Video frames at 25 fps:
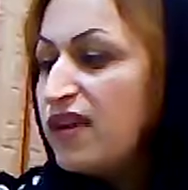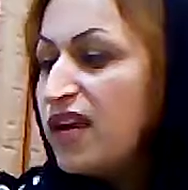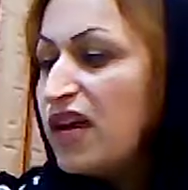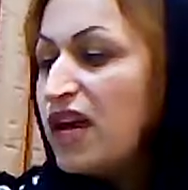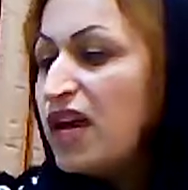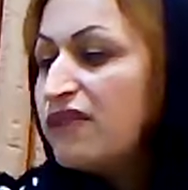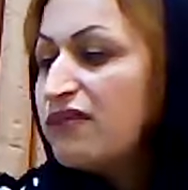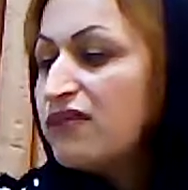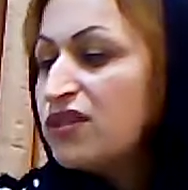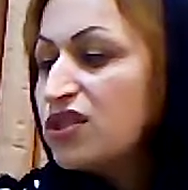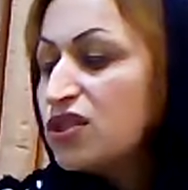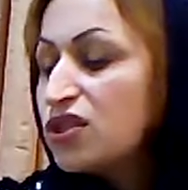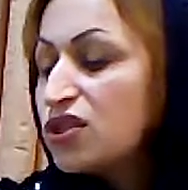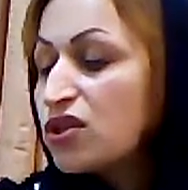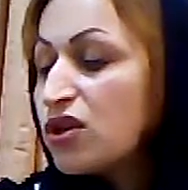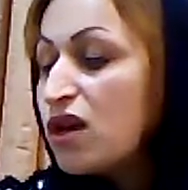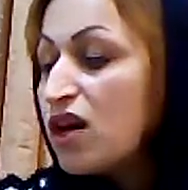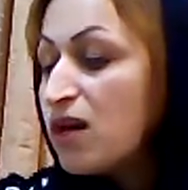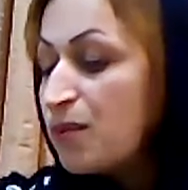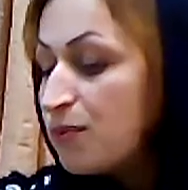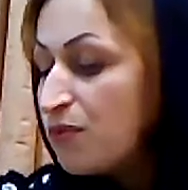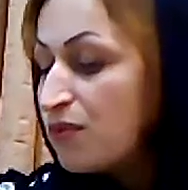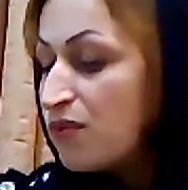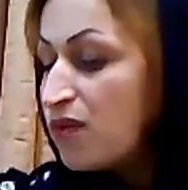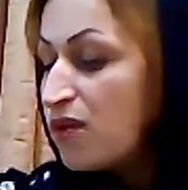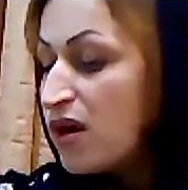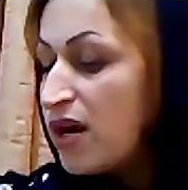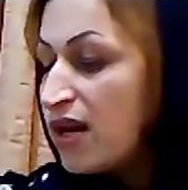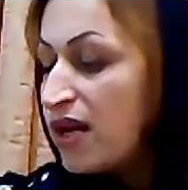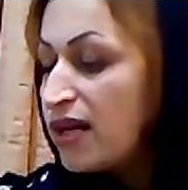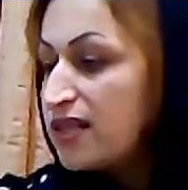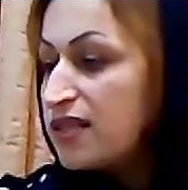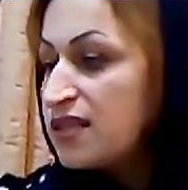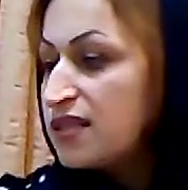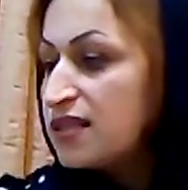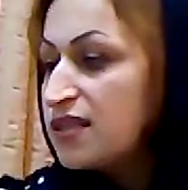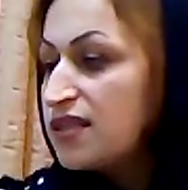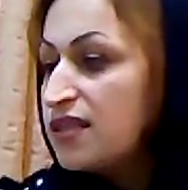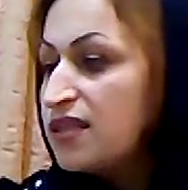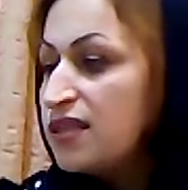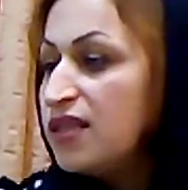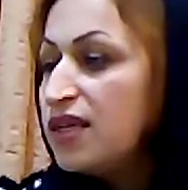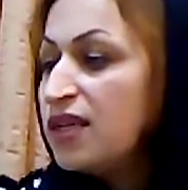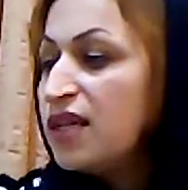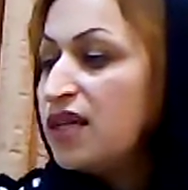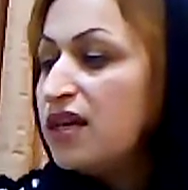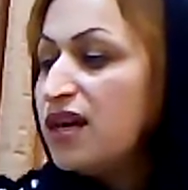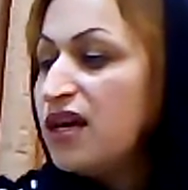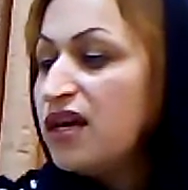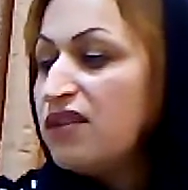we have a sharp rise
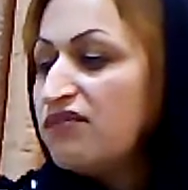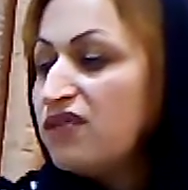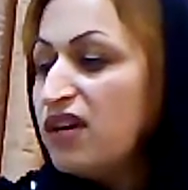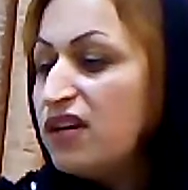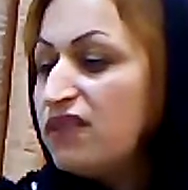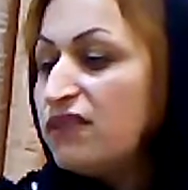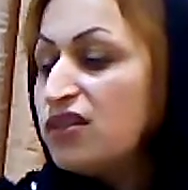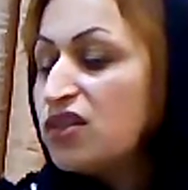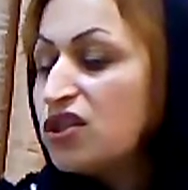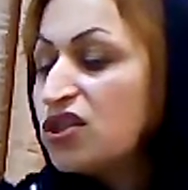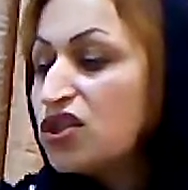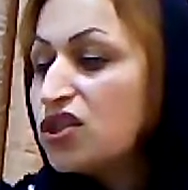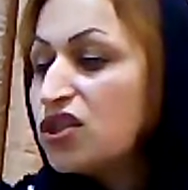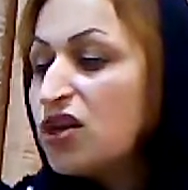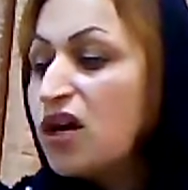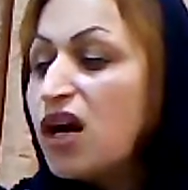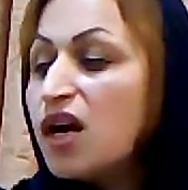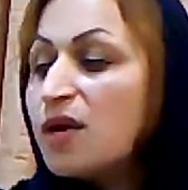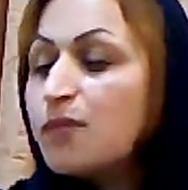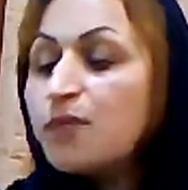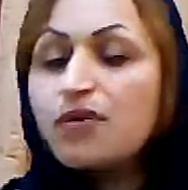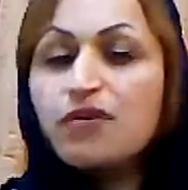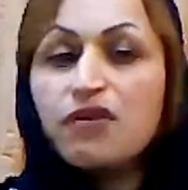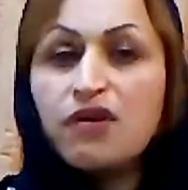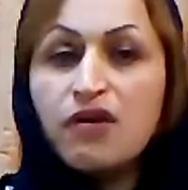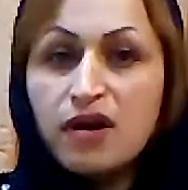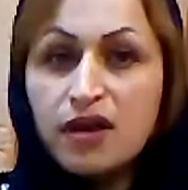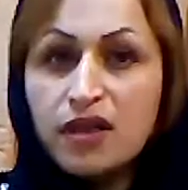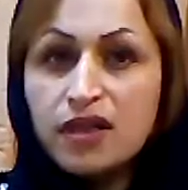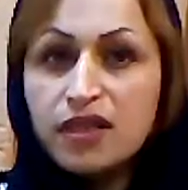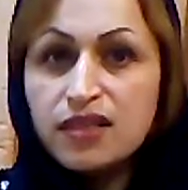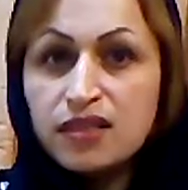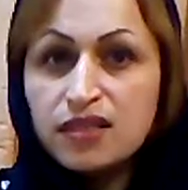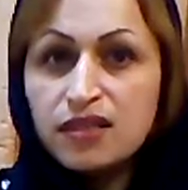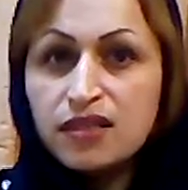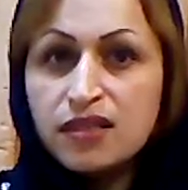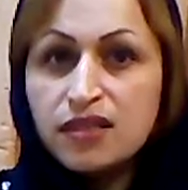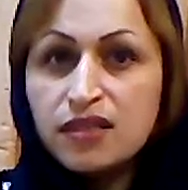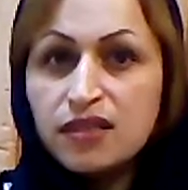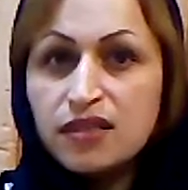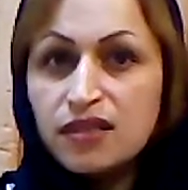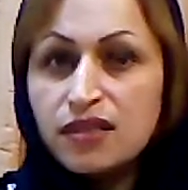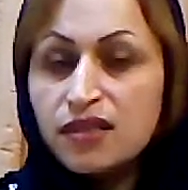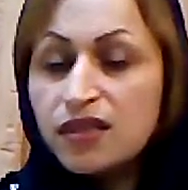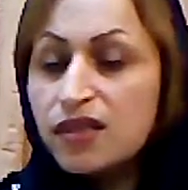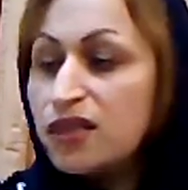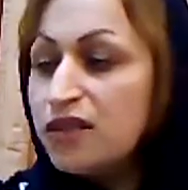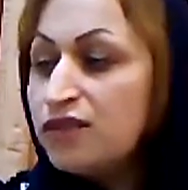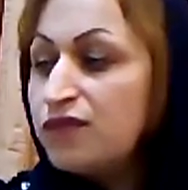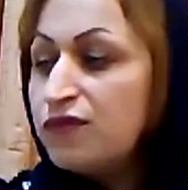here. We have a sharp rise
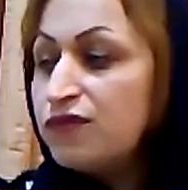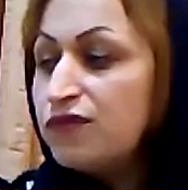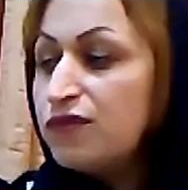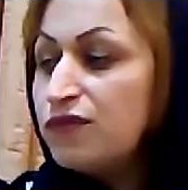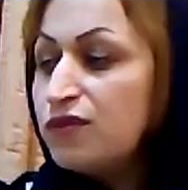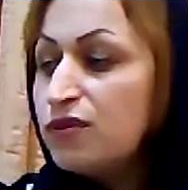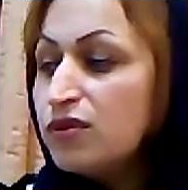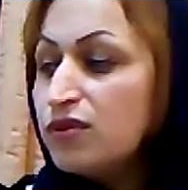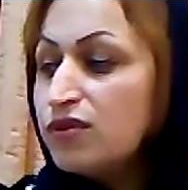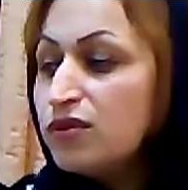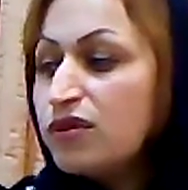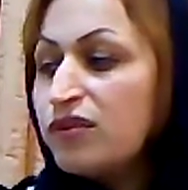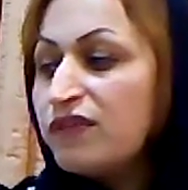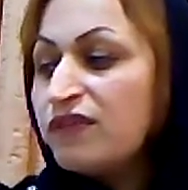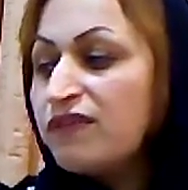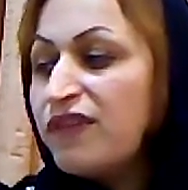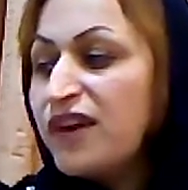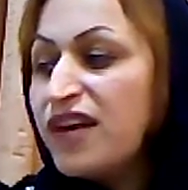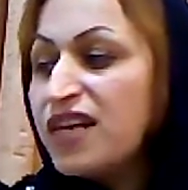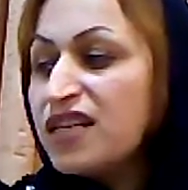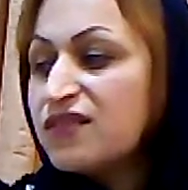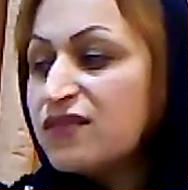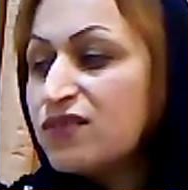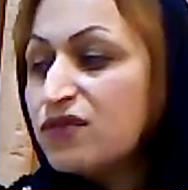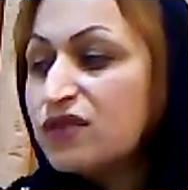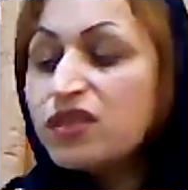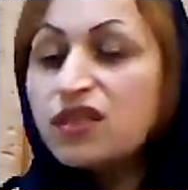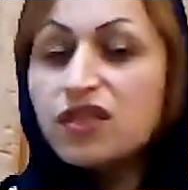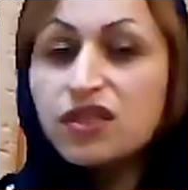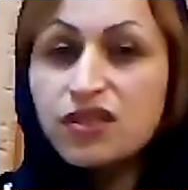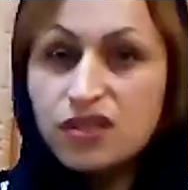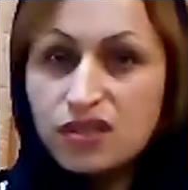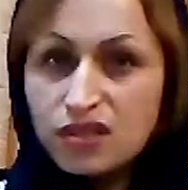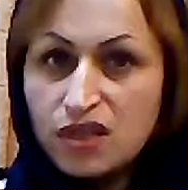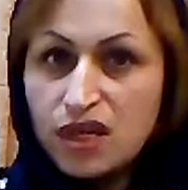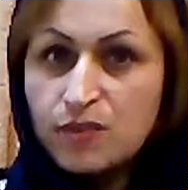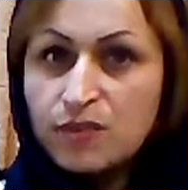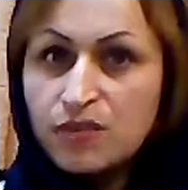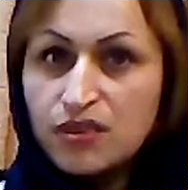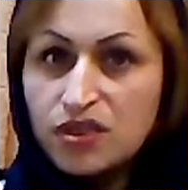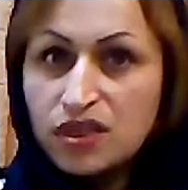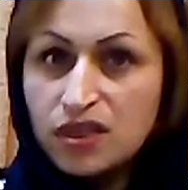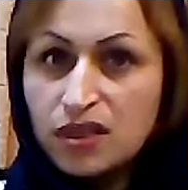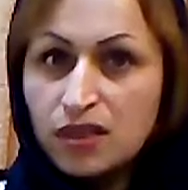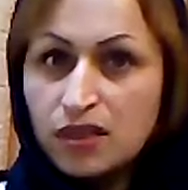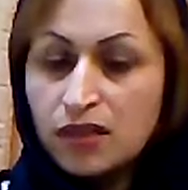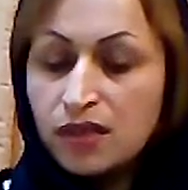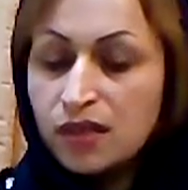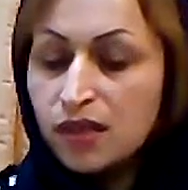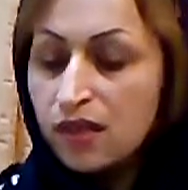in food or fast food
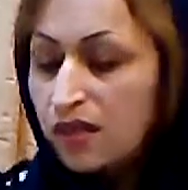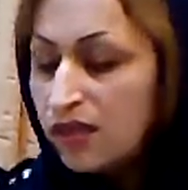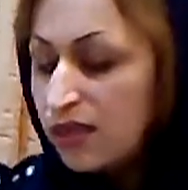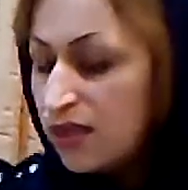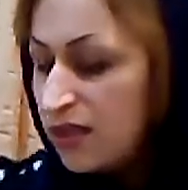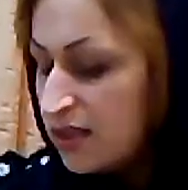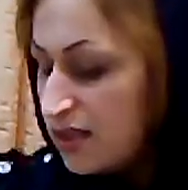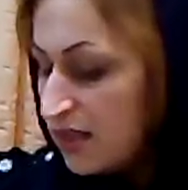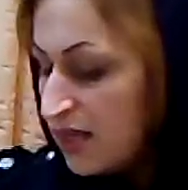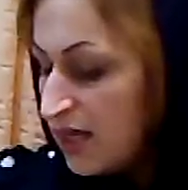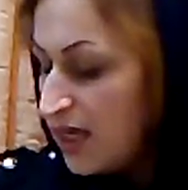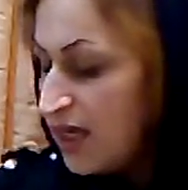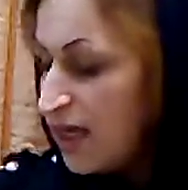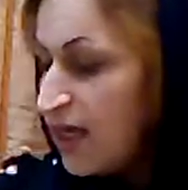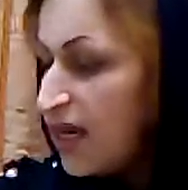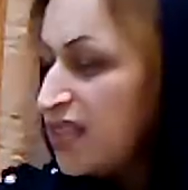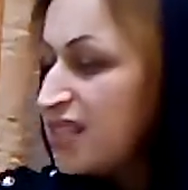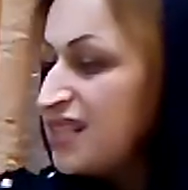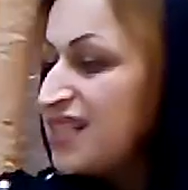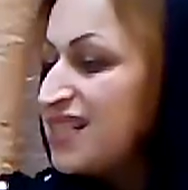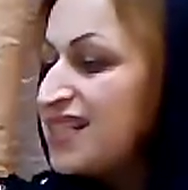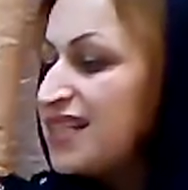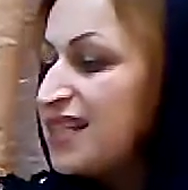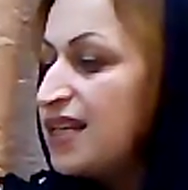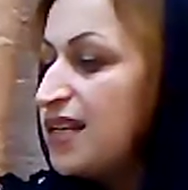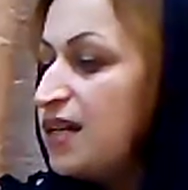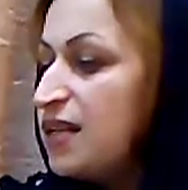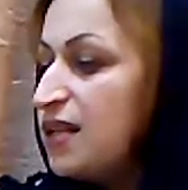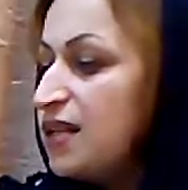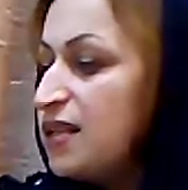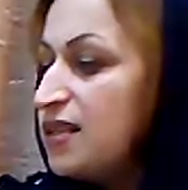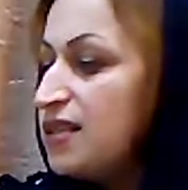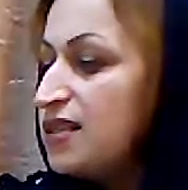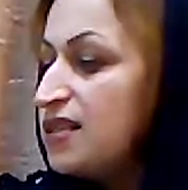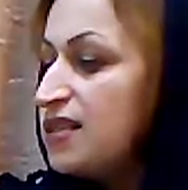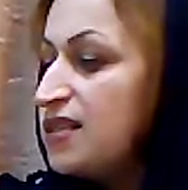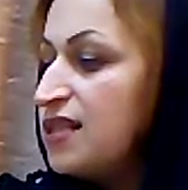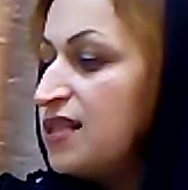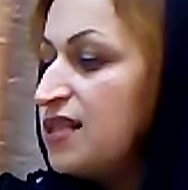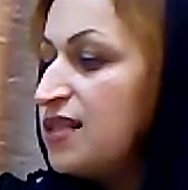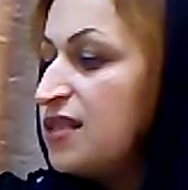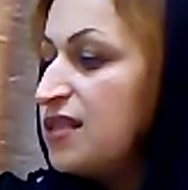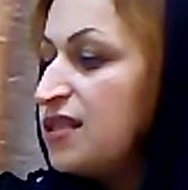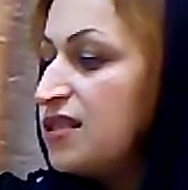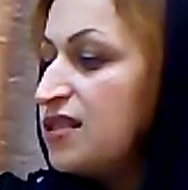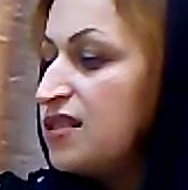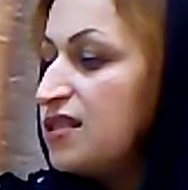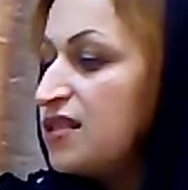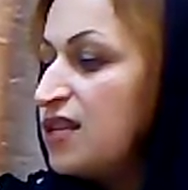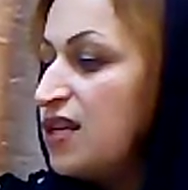consumption. Yes, it's a
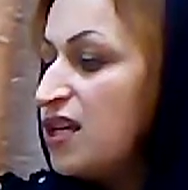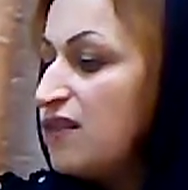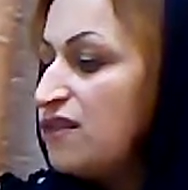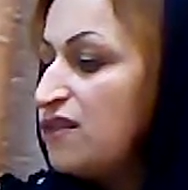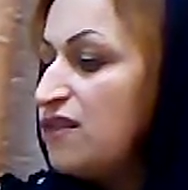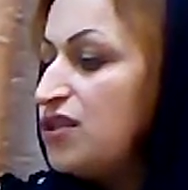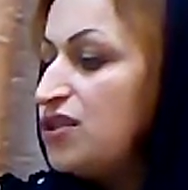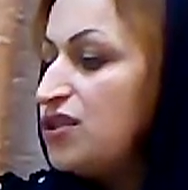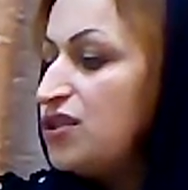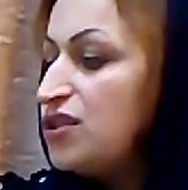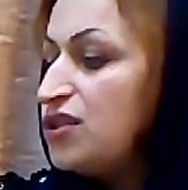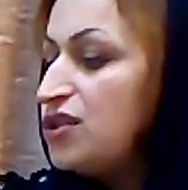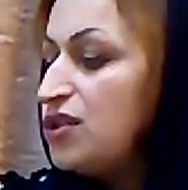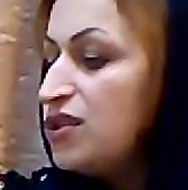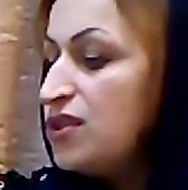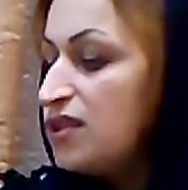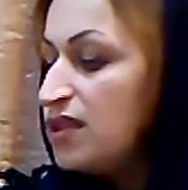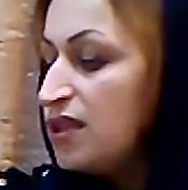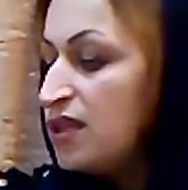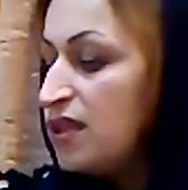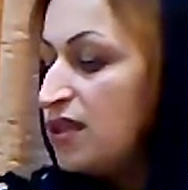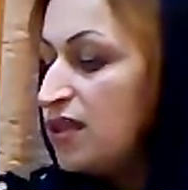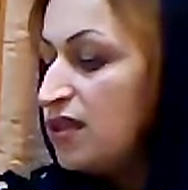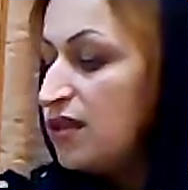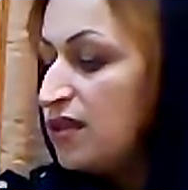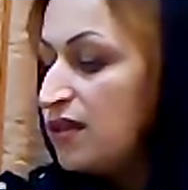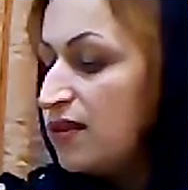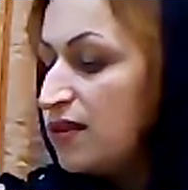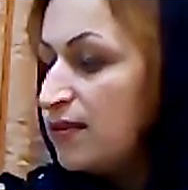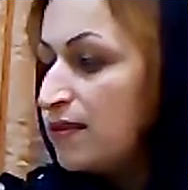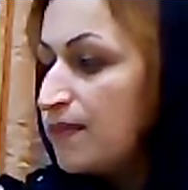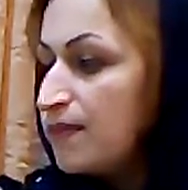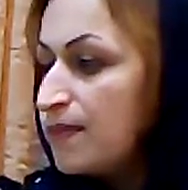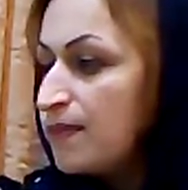sentence which using